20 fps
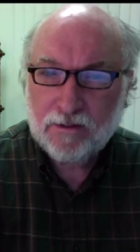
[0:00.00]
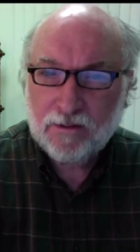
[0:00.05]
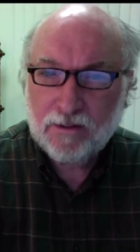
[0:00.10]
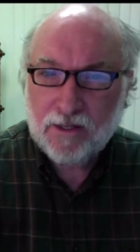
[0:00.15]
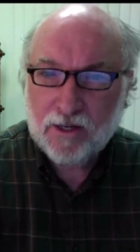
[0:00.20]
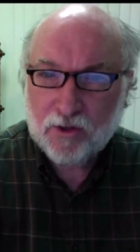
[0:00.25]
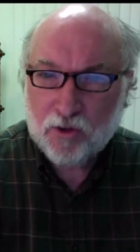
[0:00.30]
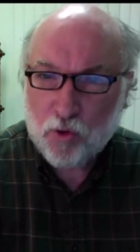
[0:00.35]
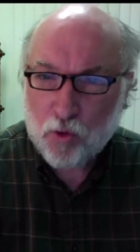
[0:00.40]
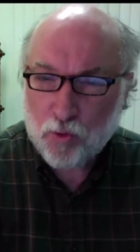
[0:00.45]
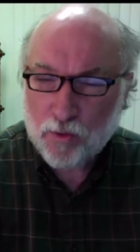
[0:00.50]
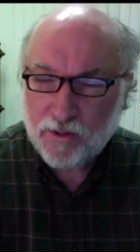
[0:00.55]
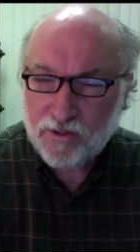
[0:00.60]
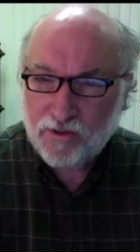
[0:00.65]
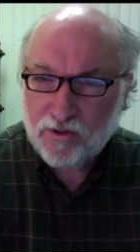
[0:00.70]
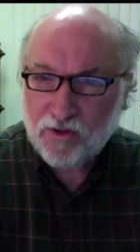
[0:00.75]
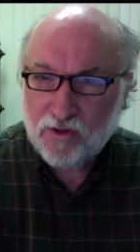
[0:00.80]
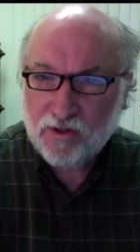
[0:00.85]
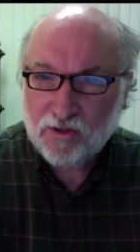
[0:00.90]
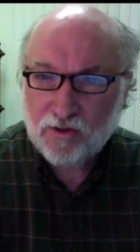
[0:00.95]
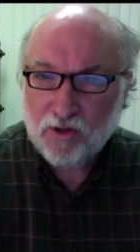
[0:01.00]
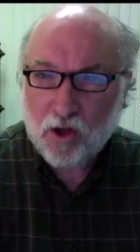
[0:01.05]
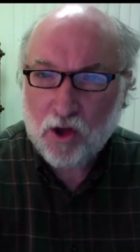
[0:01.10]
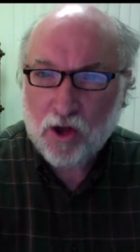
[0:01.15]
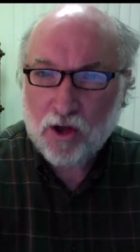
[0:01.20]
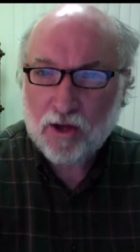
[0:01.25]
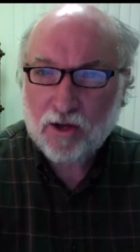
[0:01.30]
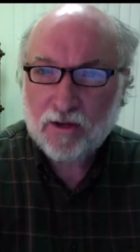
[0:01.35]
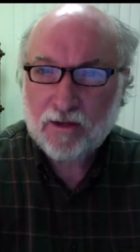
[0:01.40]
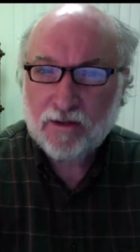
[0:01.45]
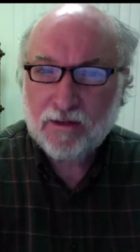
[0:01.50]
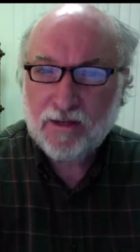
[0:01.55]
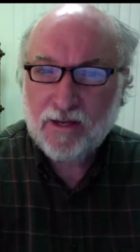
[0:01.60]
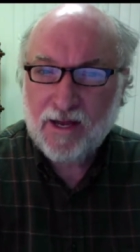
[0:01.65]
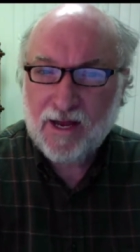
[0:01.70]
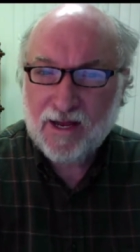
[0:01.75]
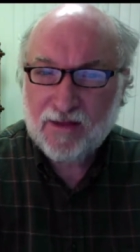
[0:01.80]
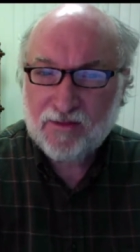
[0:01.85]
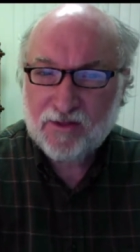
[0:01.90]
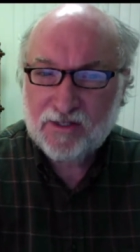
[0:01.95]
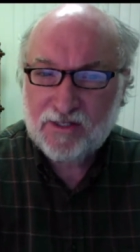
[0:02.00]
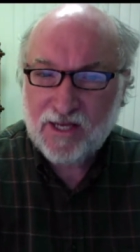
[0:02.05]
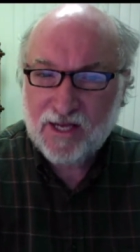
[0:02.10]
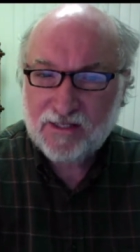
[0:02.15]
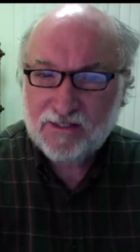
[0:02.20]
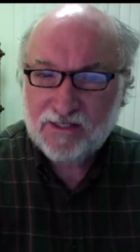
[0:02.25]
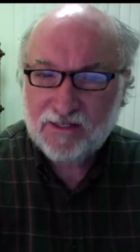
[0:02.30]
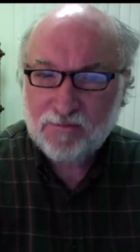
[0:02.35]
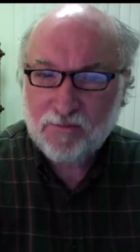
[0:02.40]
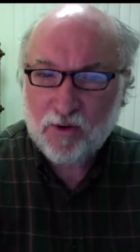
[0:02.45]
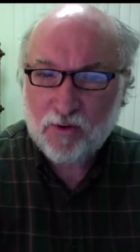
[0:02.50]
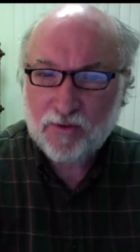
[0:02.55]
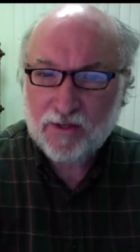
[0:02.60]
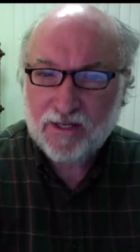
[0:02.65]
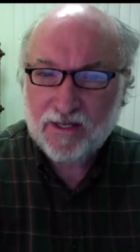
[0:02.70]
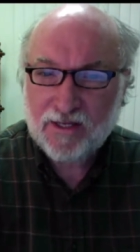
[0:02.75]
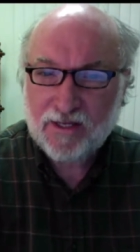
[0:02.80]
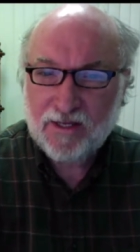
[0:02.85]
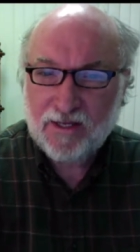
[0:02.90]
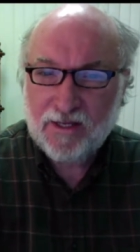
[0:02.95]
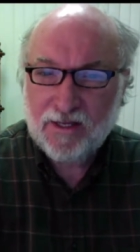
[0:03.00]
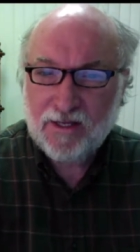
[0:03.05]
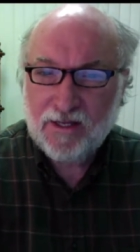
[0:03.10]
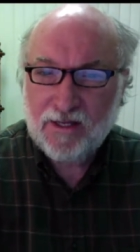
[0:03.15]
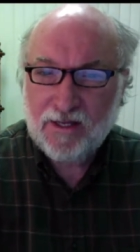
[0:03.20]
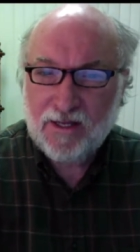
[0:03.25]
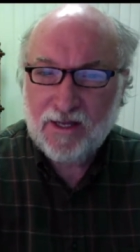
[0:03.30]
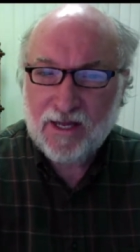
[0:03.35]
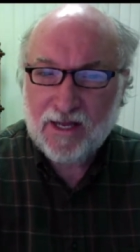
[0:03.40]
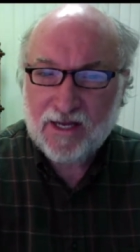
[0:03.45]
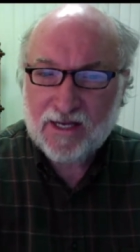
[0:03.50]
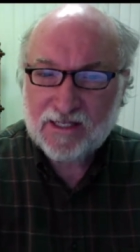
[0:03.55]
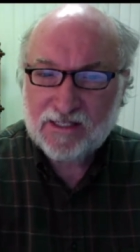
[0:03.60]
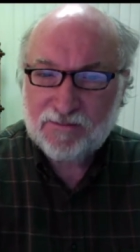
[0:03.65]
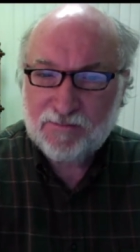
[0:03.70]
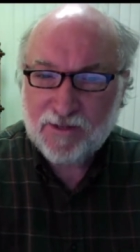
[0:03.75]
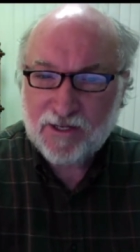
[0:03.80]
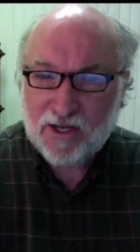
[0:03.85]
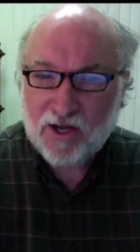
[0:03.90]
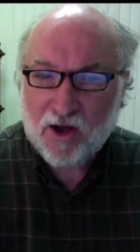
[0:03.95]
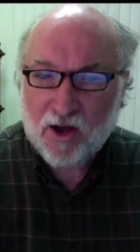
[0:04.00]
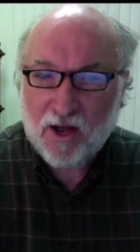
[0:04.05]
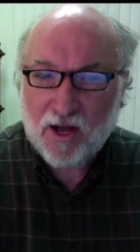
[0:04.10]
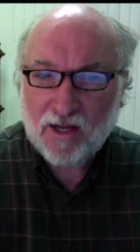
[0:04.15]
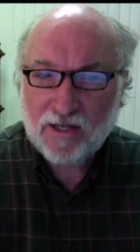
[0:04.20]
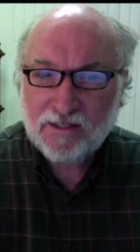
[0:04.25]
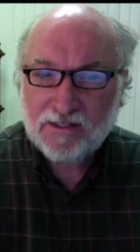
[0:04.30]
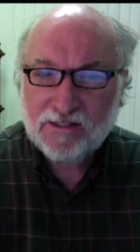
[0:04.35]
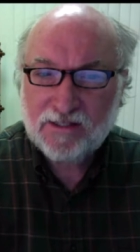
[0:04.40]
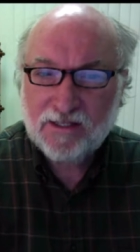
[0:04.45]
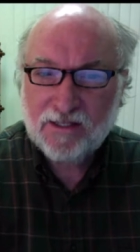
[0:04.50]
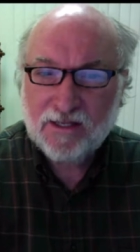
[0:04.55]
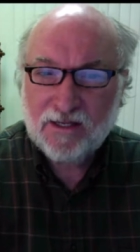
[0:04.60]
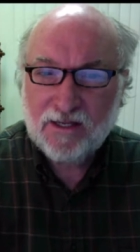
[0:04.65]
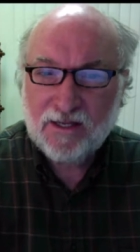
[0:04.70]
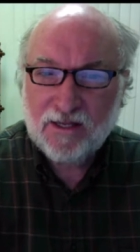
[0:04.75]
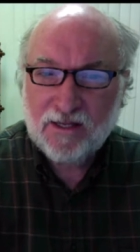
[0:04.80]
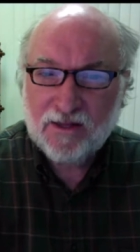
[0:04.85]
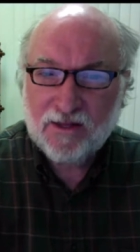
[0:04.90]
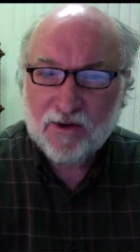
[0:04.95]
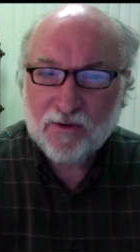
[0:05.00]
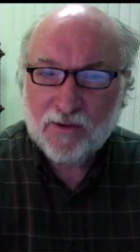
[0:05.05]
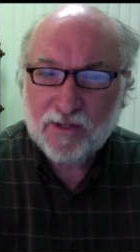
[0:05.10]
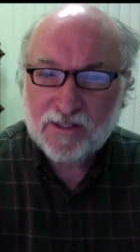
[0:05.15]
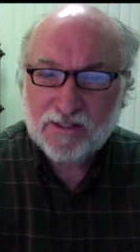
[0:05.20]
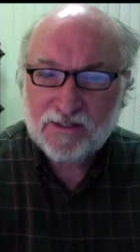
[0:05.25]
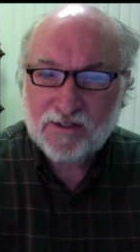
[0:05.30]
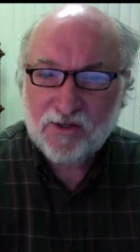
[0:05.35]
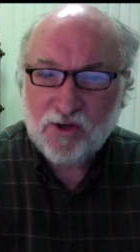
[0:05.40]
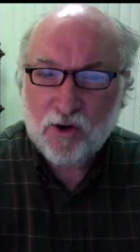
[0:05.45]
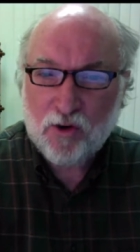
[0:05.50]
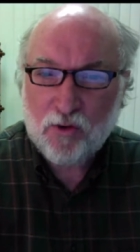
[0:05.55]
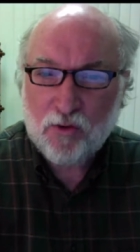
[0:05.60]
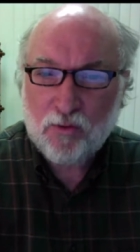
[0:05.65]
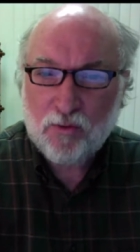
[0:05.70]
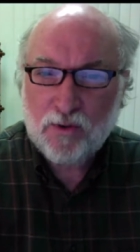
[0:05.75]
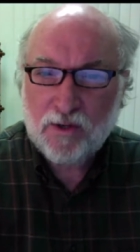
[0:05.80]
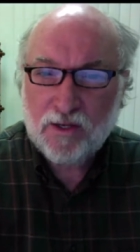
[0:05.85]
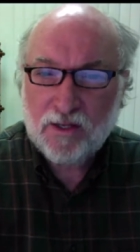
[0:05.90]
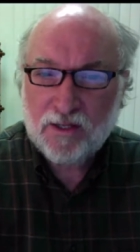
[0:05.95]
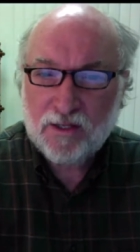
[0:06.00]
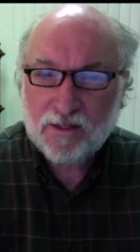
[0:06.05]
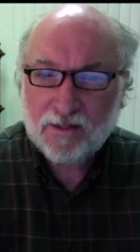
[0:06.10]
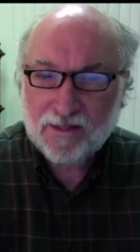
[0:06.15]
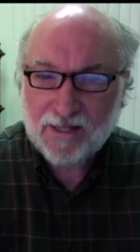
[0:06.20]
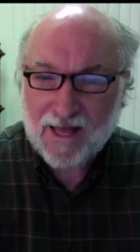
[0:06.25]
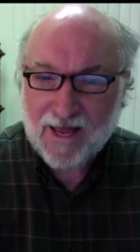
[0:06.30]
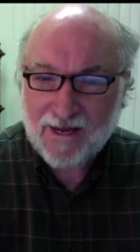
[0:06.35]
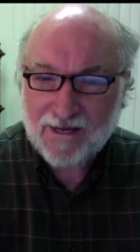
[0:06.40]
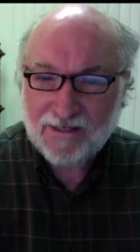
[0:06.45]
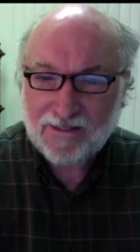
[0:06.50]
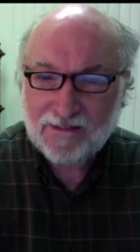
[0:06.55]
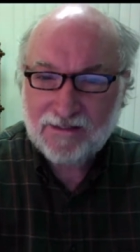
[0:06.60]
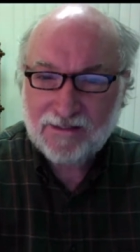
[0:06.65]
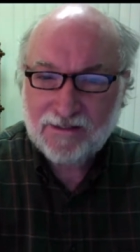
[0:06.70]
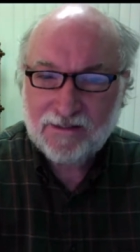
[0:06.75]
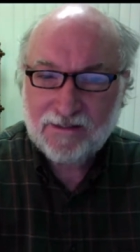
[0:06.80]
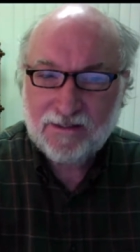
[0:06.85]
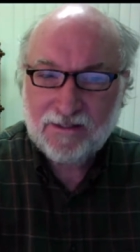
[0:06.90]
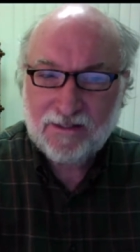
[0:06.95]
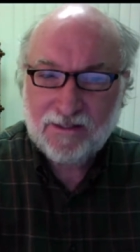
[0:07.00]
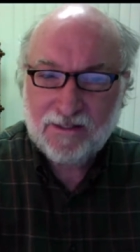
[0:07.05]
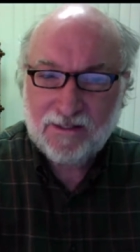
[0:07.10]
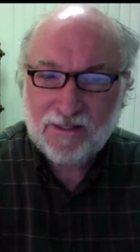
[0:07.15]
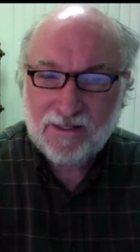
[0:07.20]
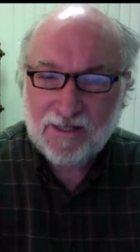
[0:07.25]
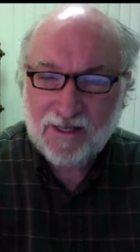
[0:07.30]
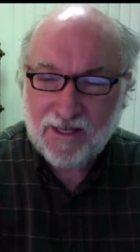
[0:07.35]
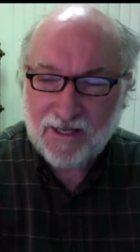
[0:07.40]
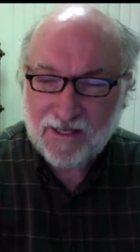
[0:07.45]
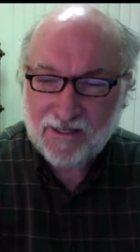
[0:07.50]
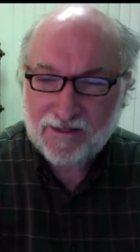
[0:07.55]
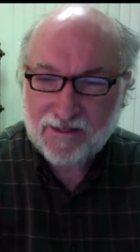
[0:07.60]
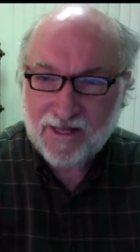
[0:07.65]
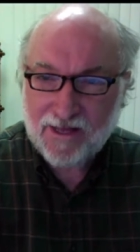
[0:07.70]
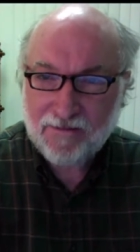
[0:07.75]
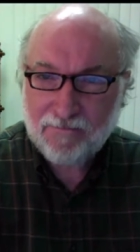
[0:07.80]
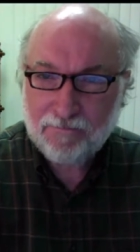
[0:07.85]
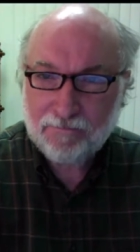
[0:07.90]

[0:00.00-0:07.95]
according to the law and the testimony, it is because there is no light in them.